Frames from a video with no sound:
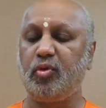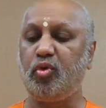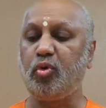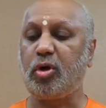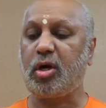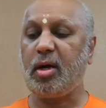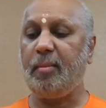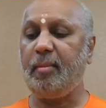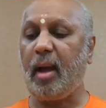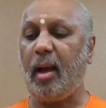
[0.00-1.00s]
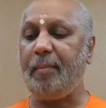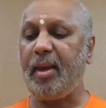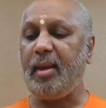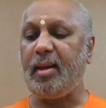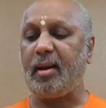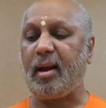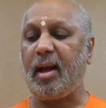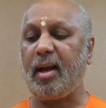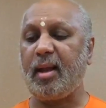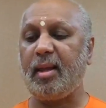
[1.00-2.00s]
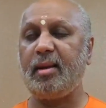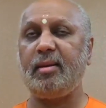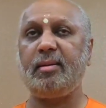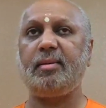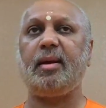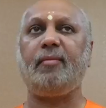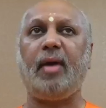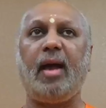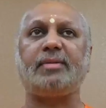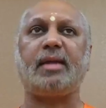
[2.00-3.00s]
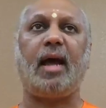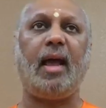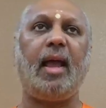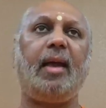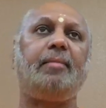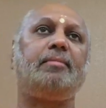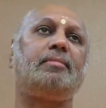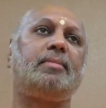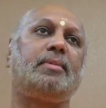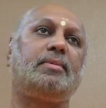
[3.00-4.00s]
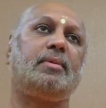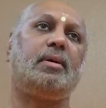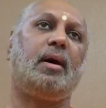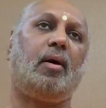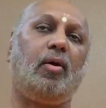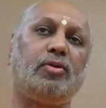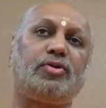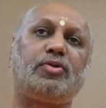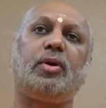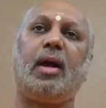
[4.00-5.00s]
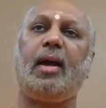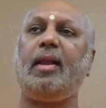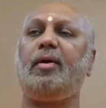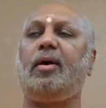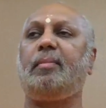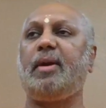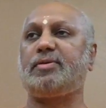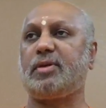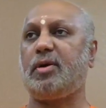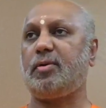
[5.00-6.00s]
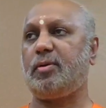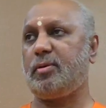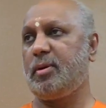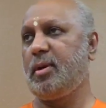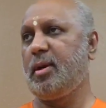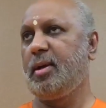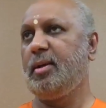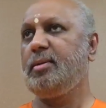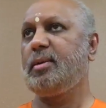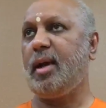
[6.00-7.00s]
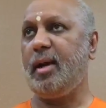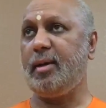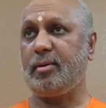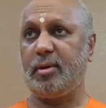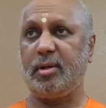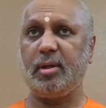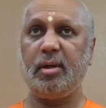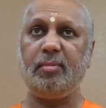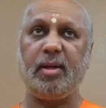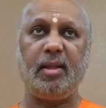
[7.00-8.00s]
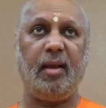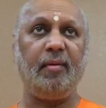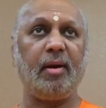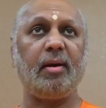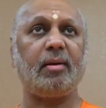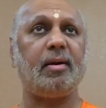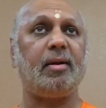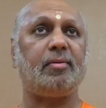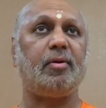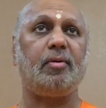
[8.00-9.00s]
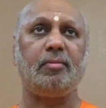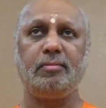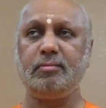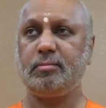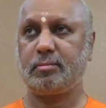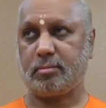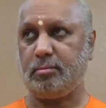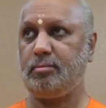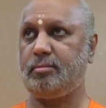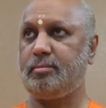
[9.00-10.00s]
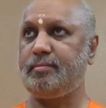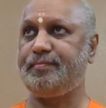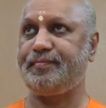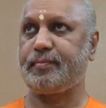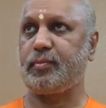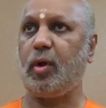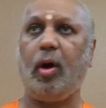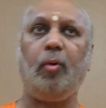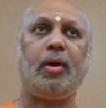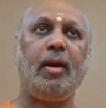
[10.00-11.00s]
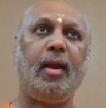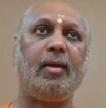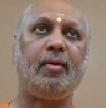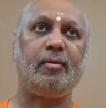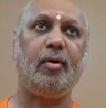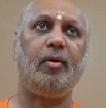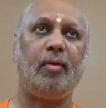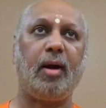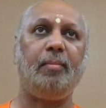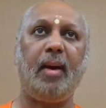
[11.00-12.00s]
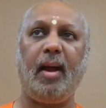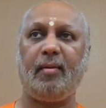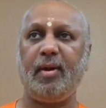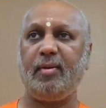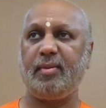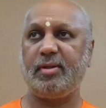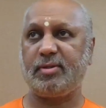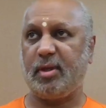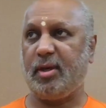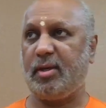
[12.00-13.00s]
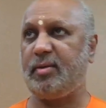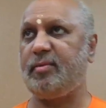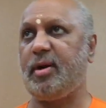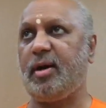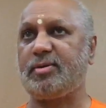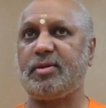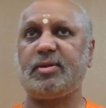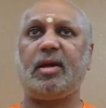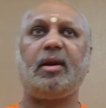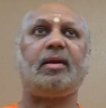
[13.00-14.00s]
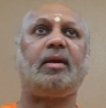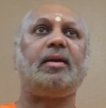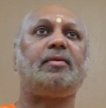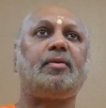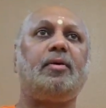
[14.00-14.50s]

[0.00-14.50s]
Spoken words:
Dukkam api rarayan, whereas I am also carrying on my sorrow, ready to return, but they were not ready to go. Now, how can I come back when the horses are not ready to